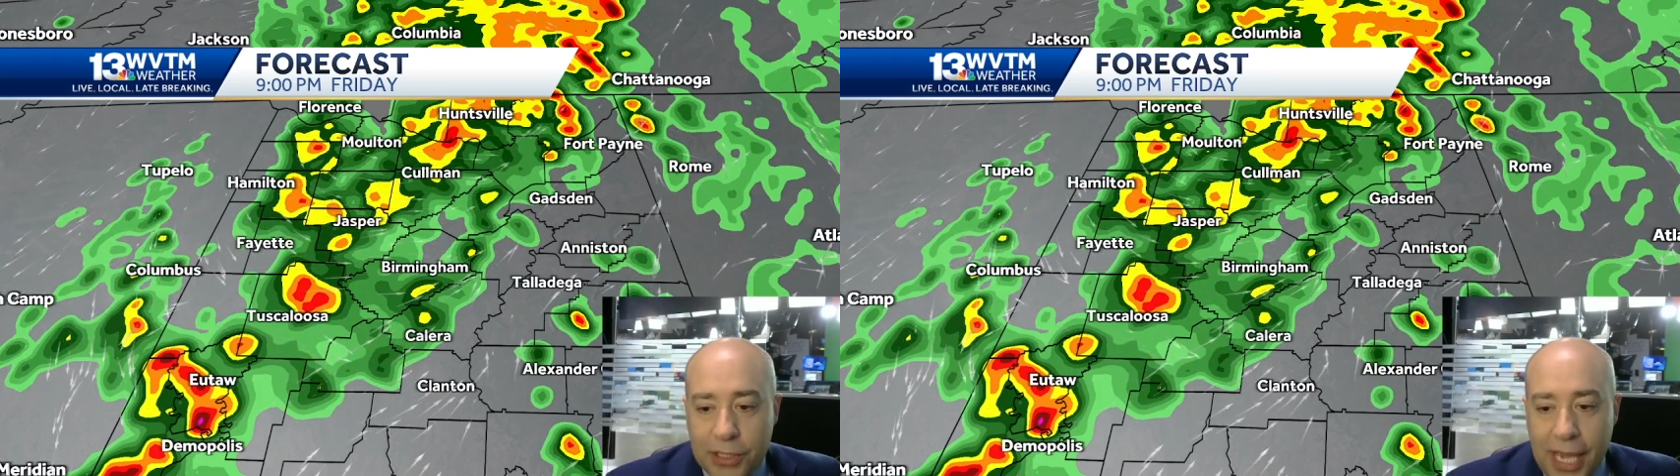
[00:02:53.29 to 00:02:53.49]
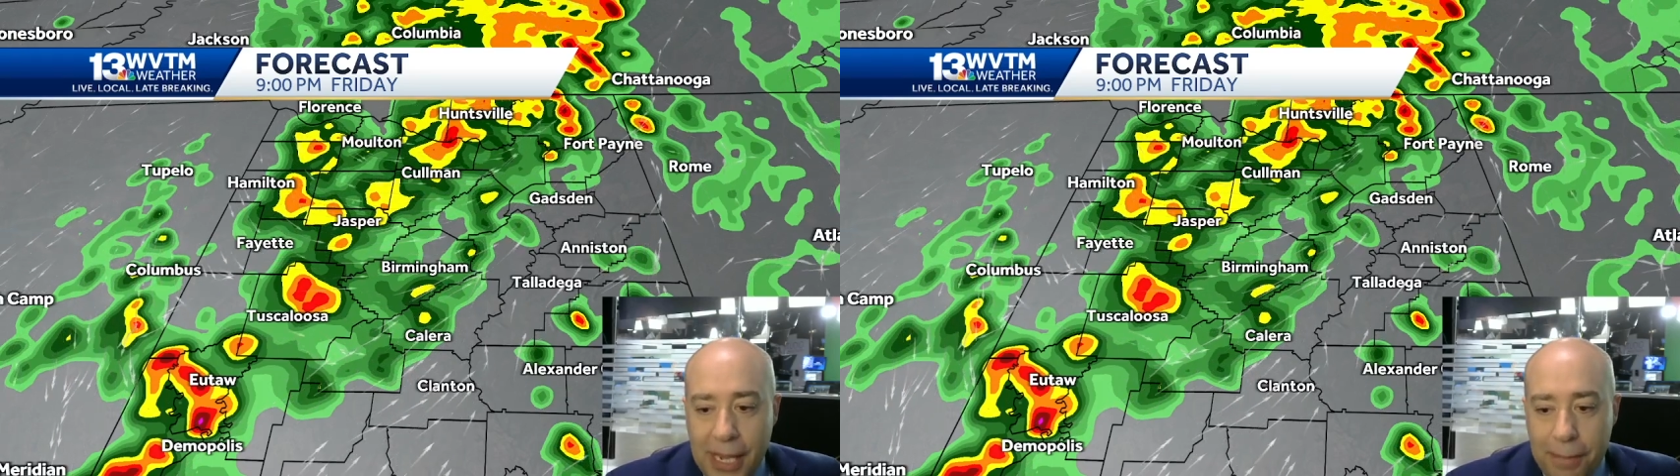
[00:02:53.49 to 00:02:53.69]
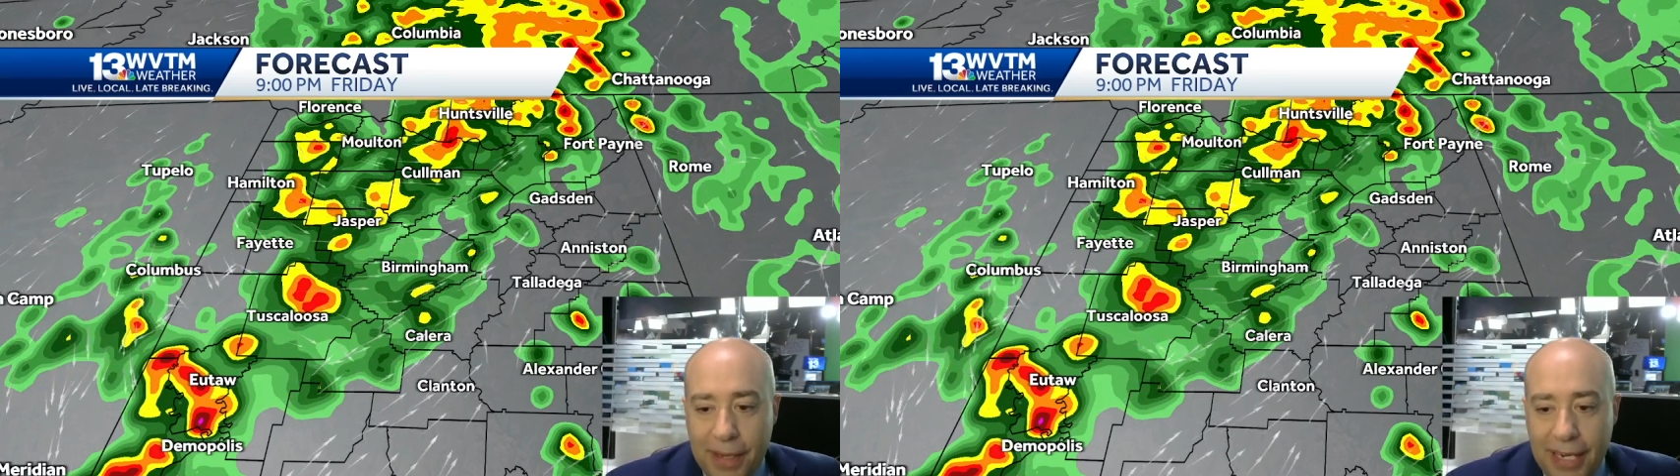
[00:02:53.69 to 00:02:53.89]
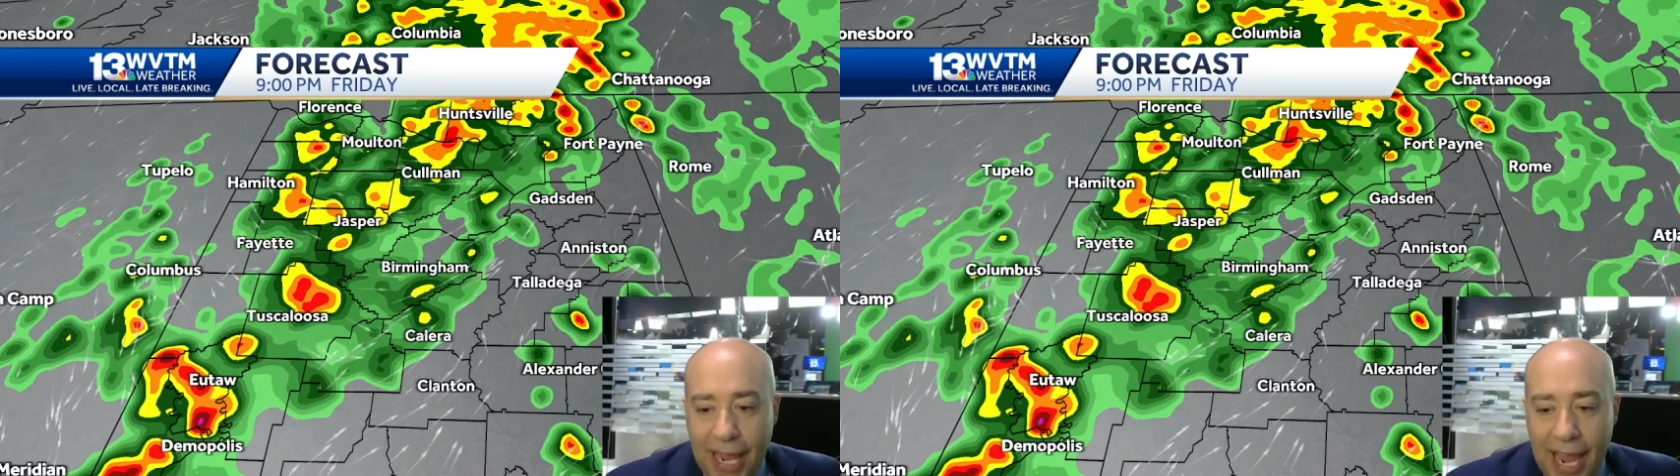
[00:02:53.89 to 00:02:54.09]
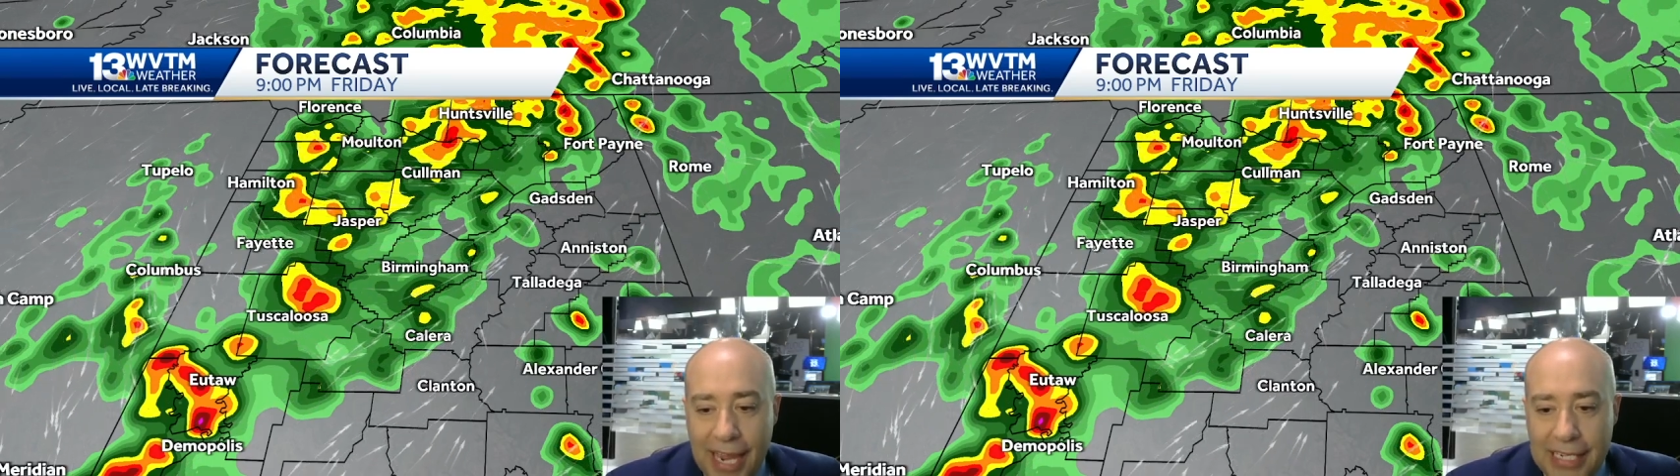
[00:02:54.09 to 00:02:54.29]
camping
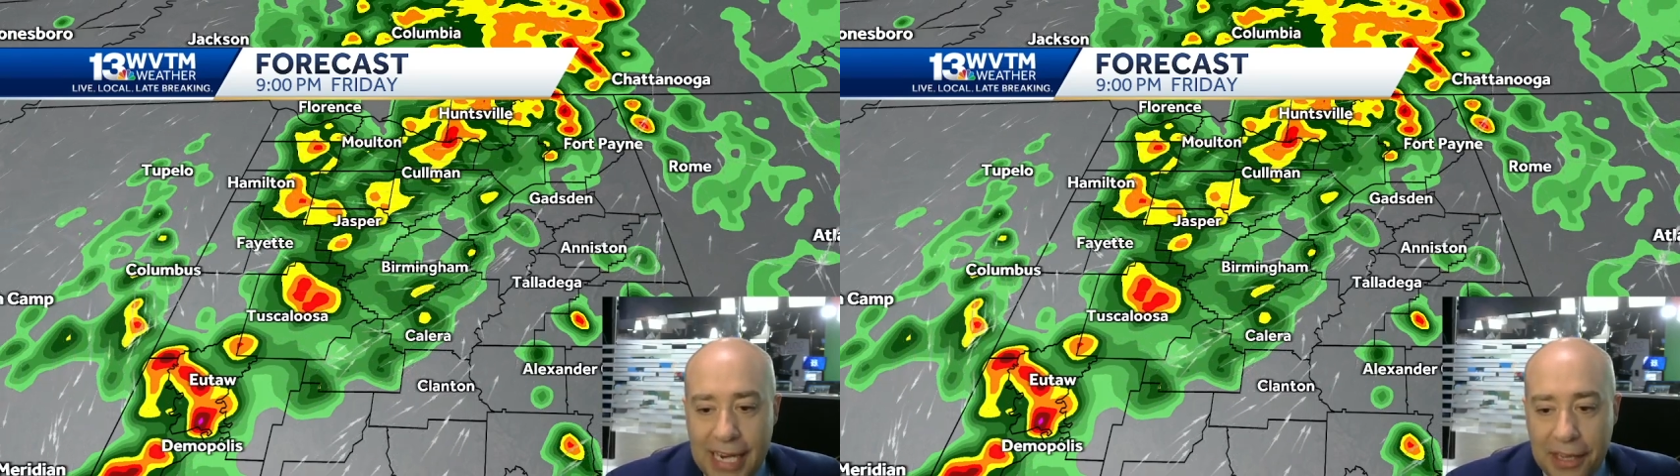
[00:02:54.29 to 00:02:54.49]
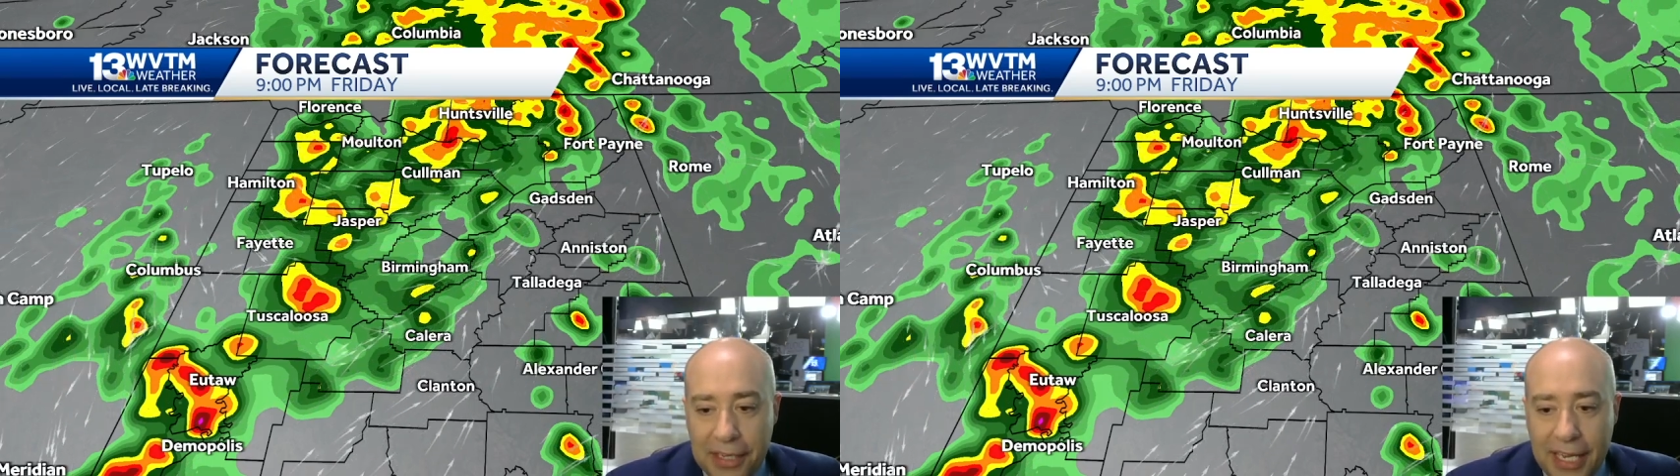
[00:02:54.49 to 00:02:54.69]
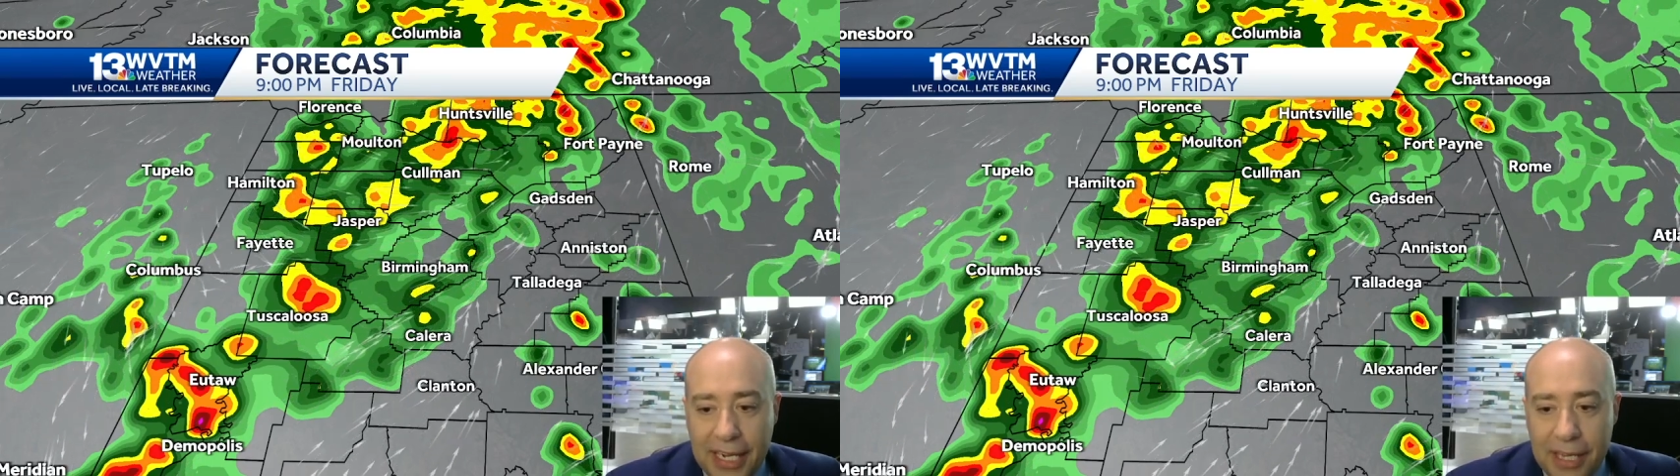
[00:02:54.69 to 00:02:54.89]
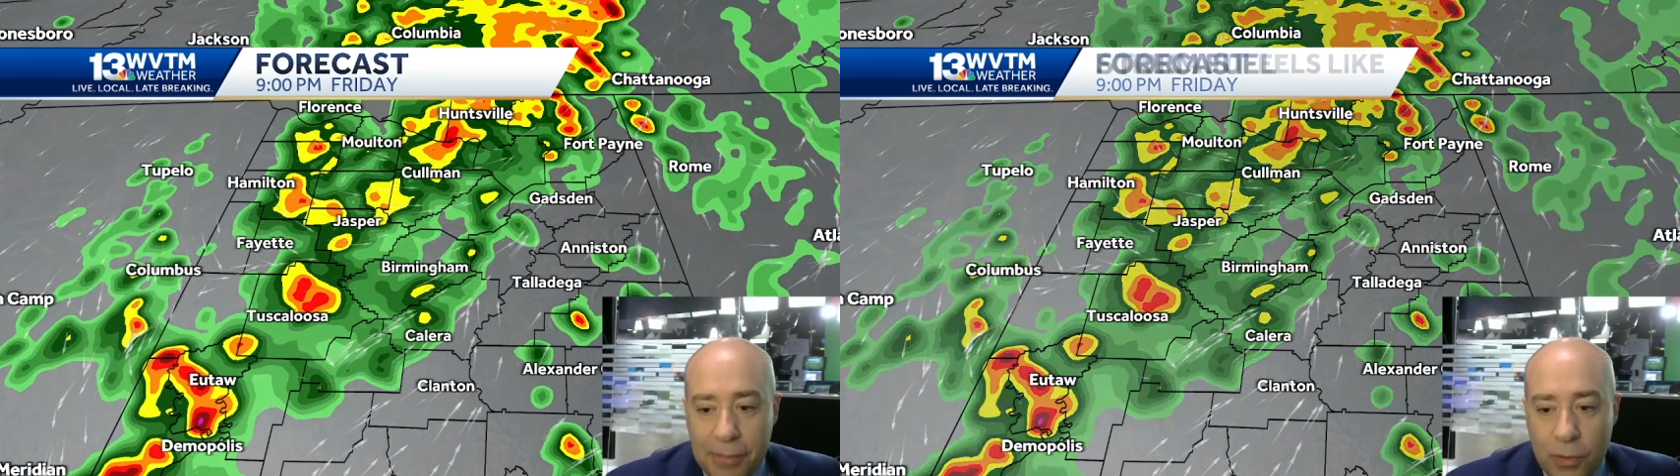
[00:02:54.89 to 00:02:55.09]
at Talladega,